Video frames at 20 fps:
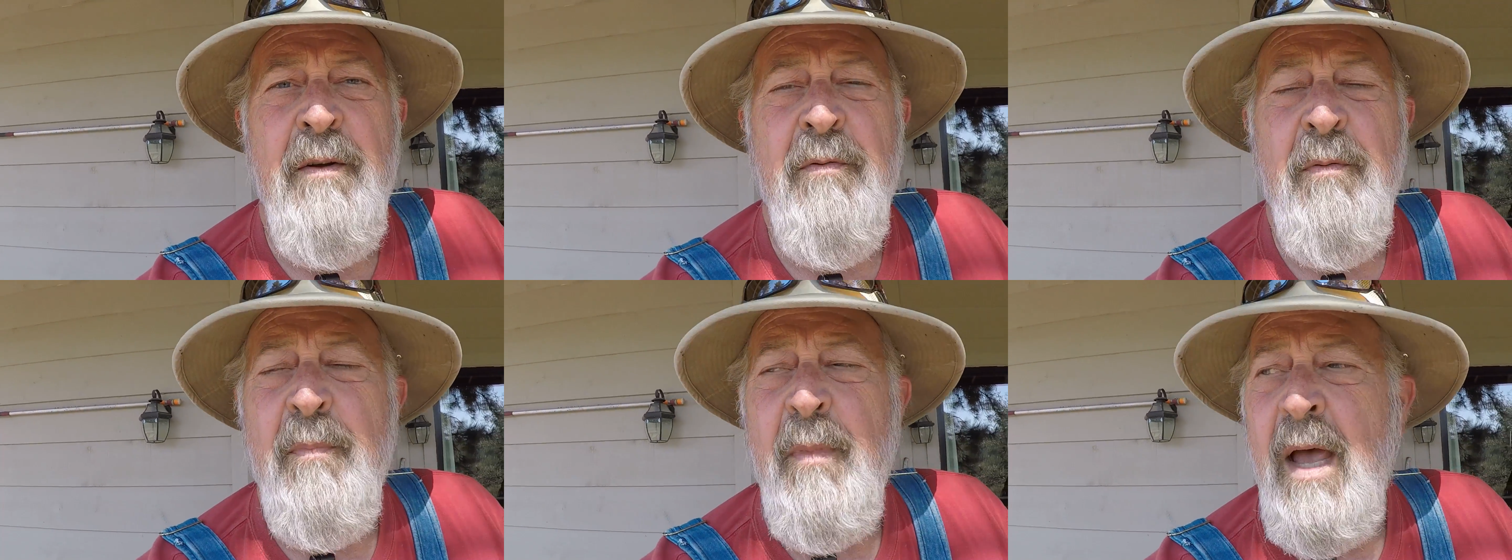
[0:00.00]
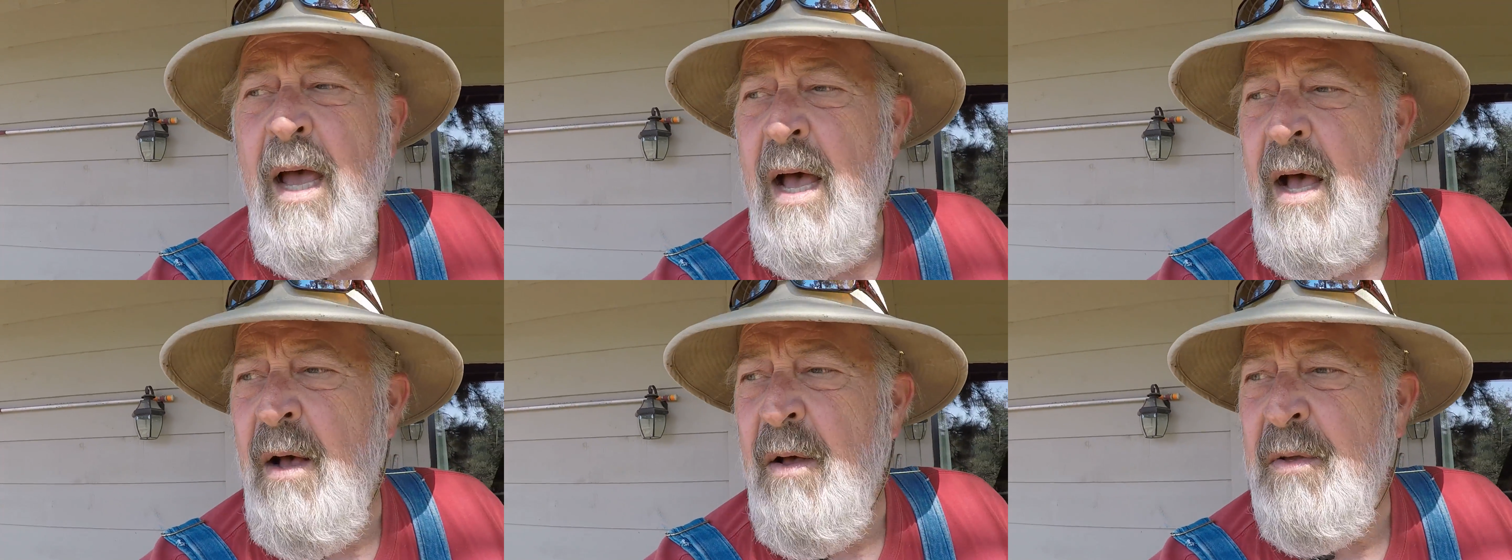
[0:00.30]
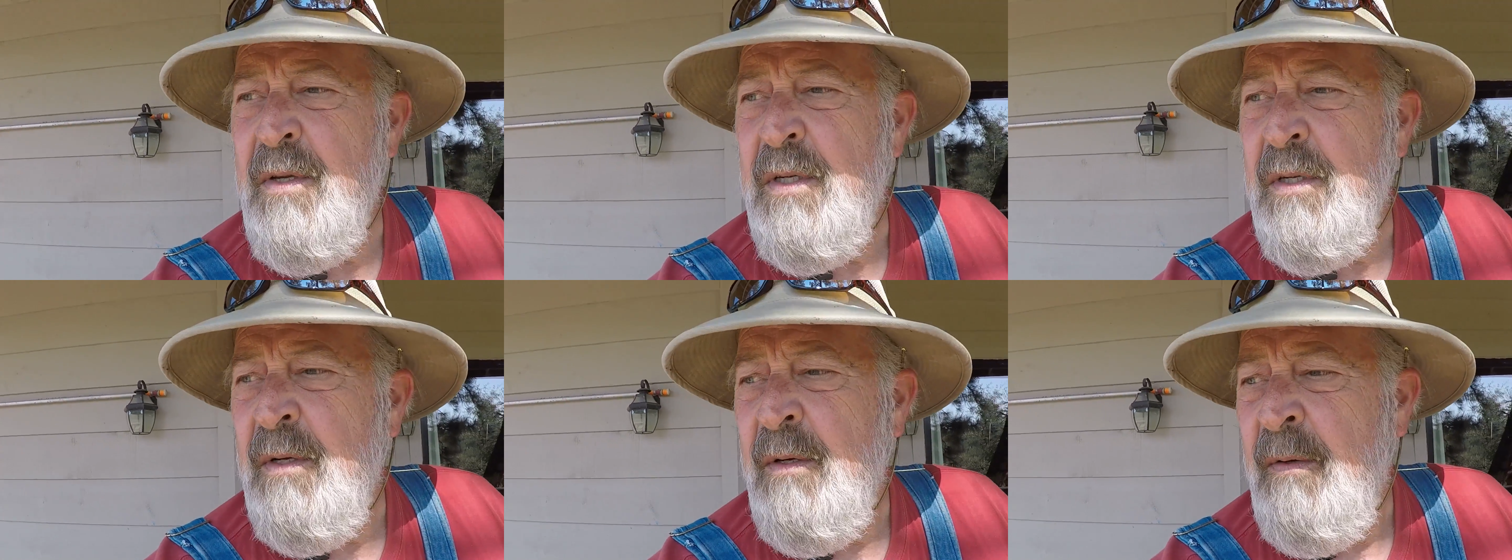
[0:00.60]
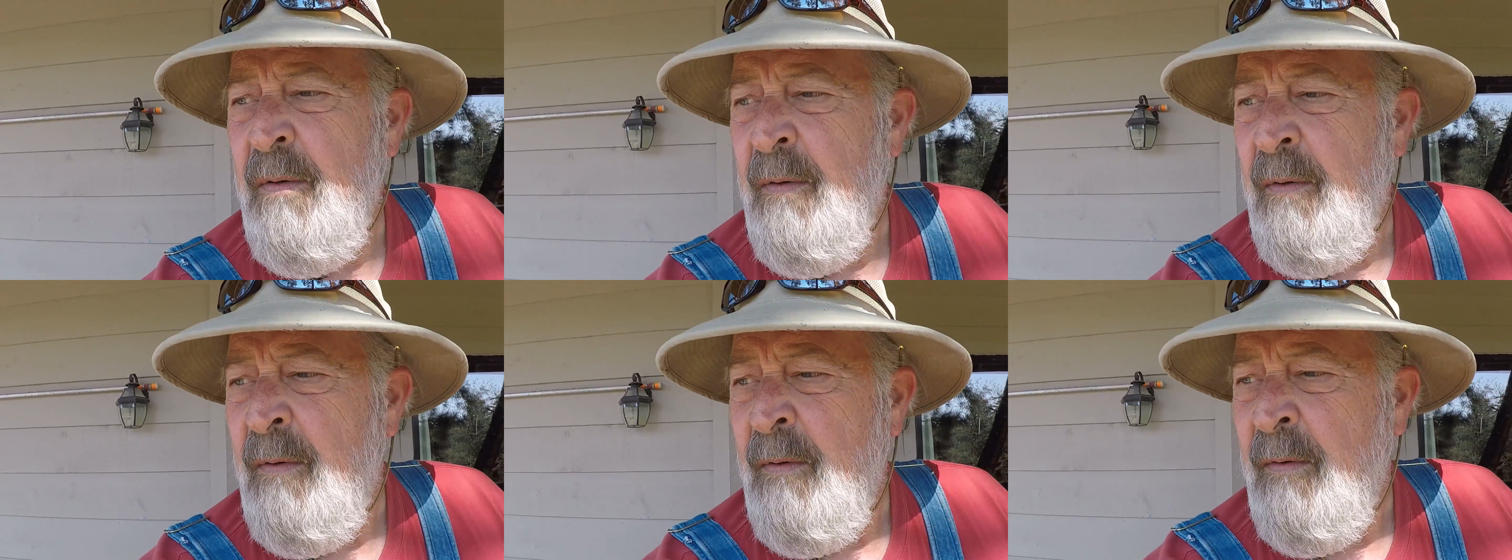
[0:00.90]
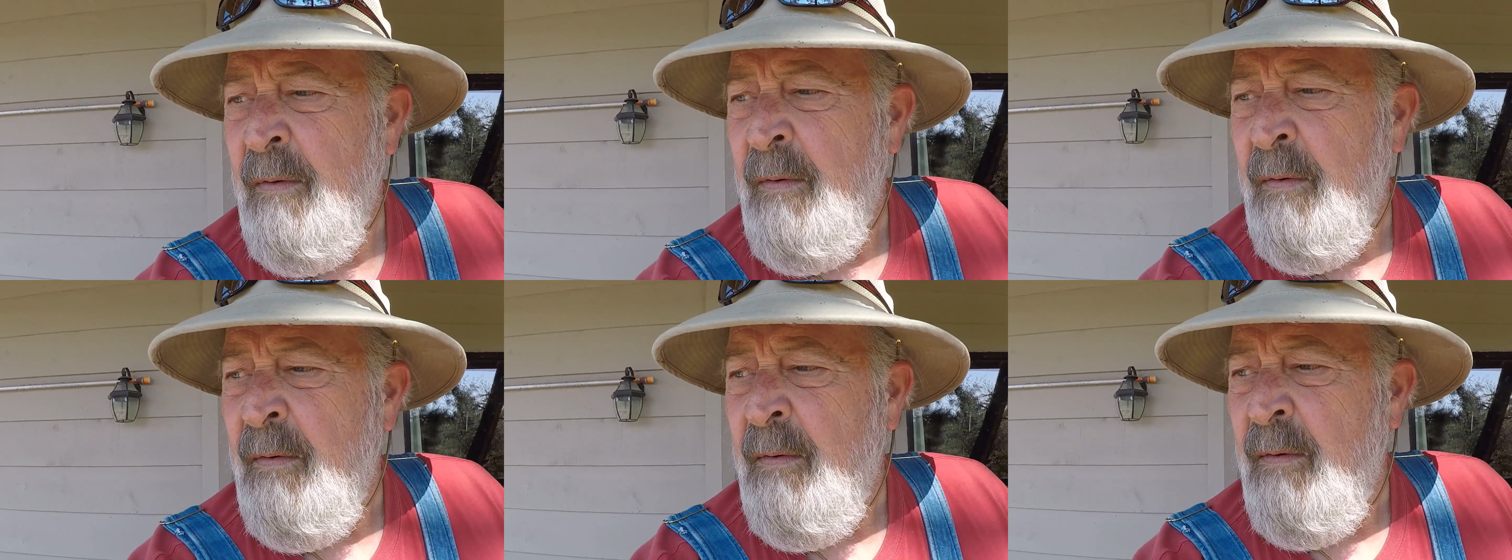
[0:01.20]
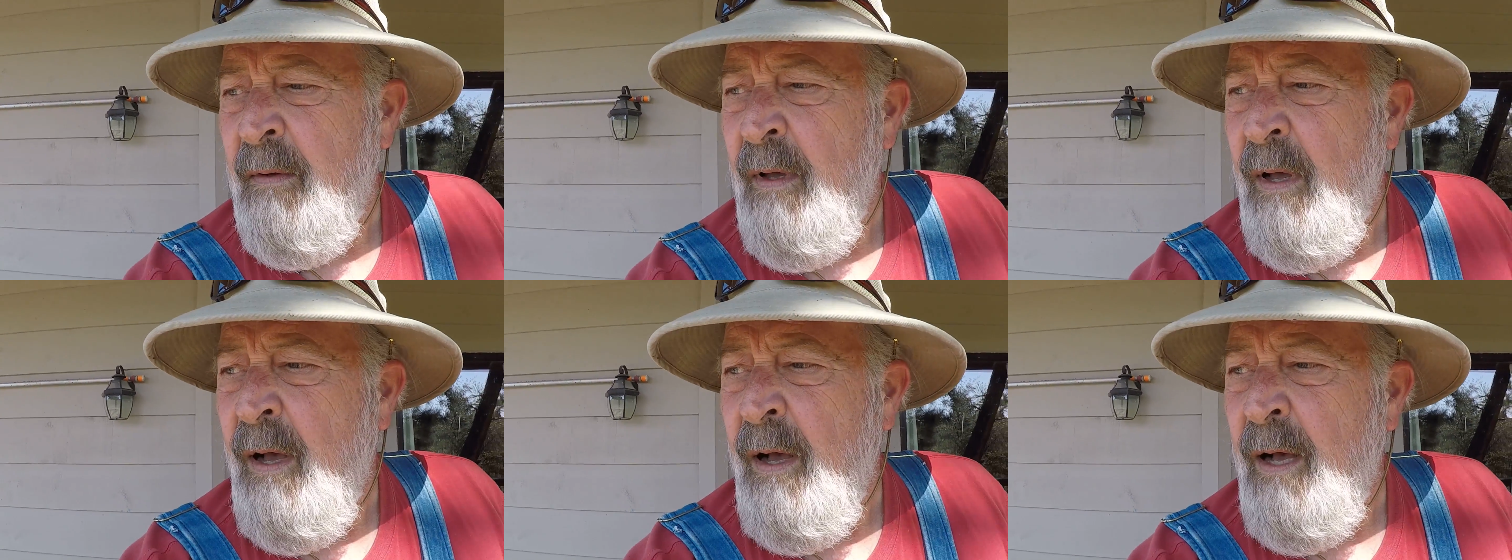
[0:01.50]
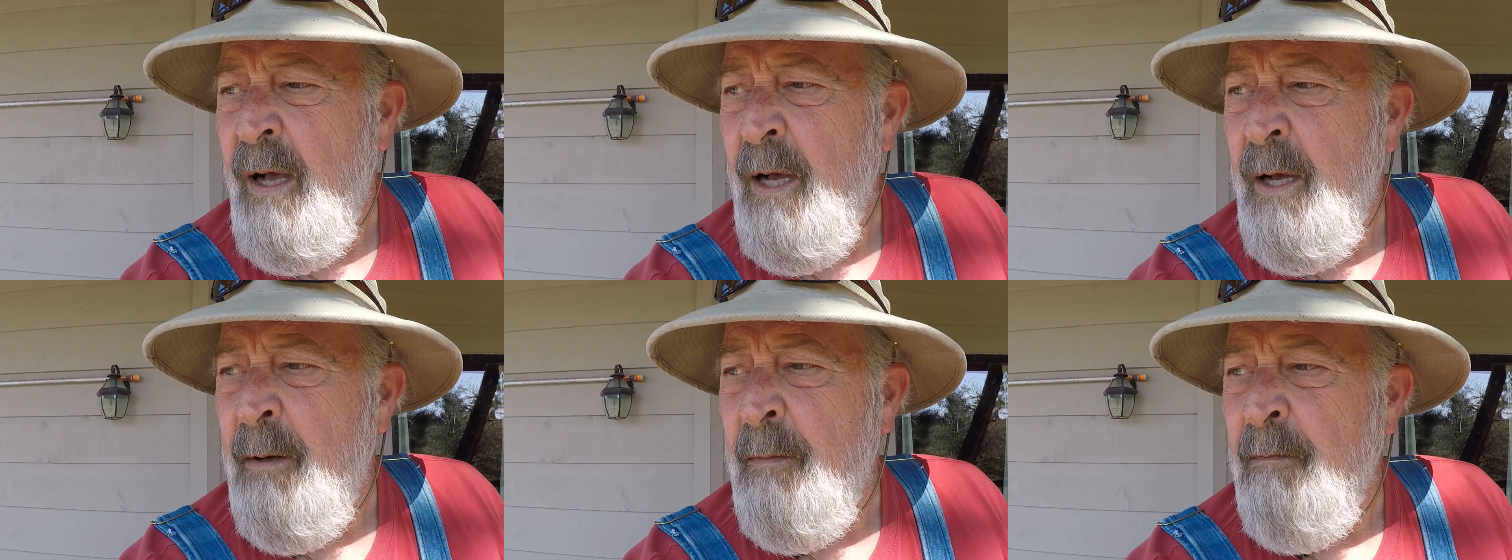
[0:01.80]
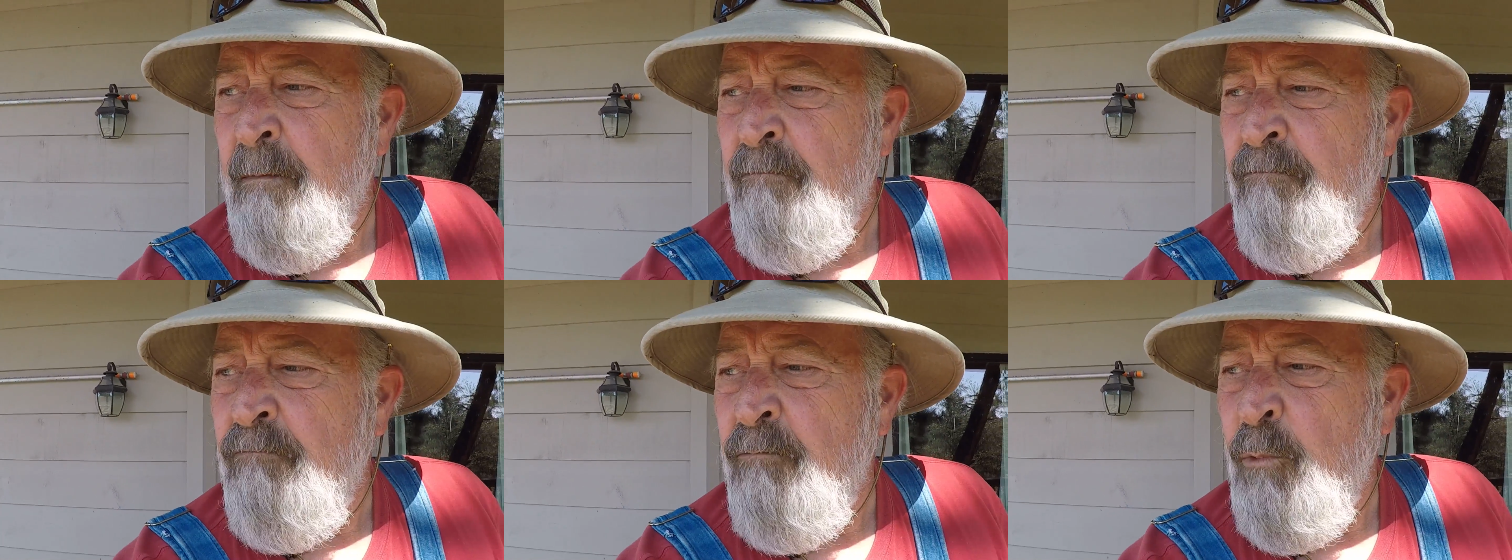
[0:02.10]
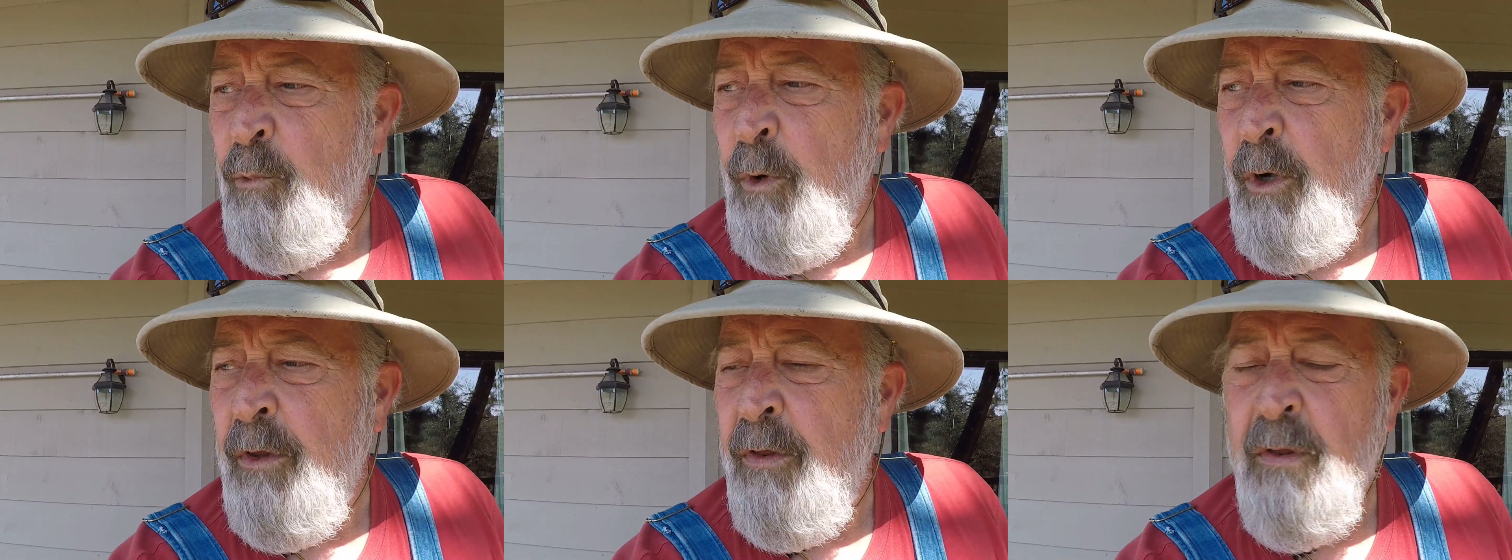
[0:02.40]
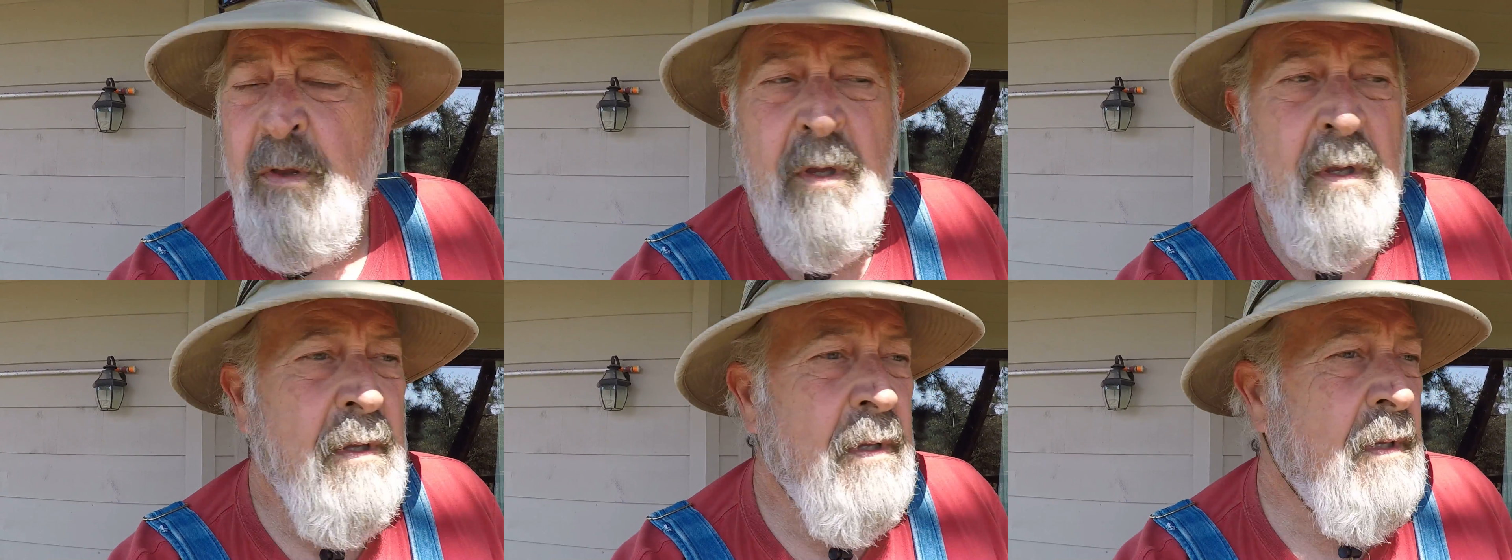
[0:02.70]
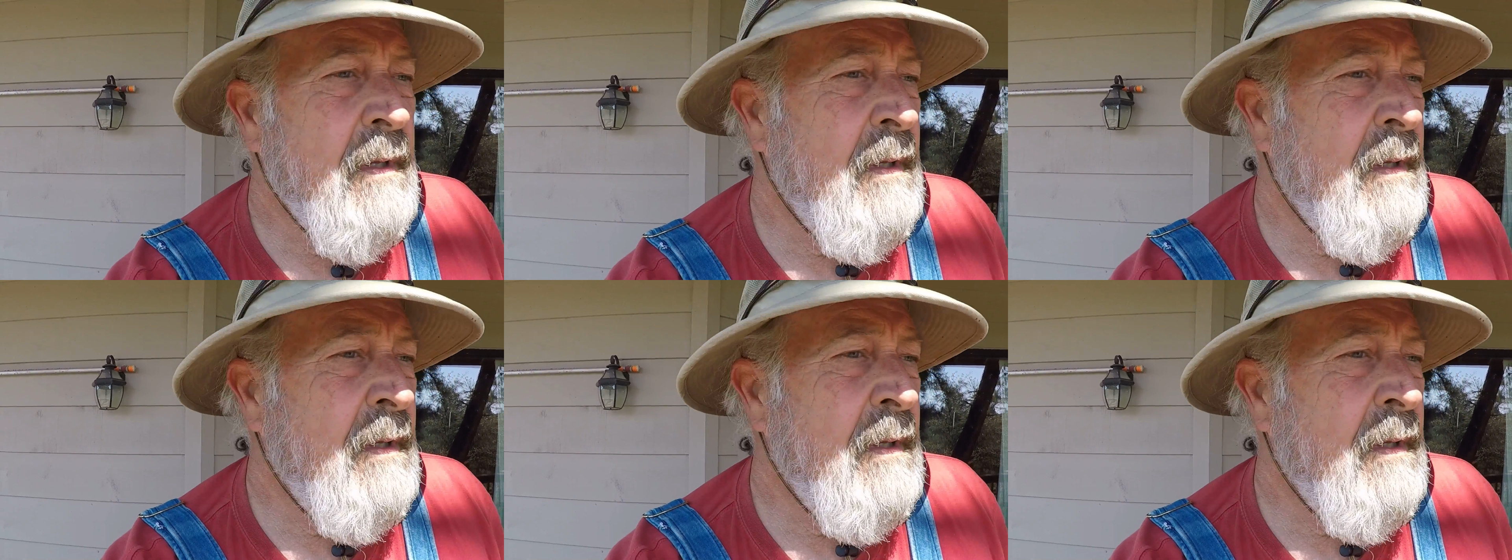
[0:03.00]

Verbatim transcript: from the house um, with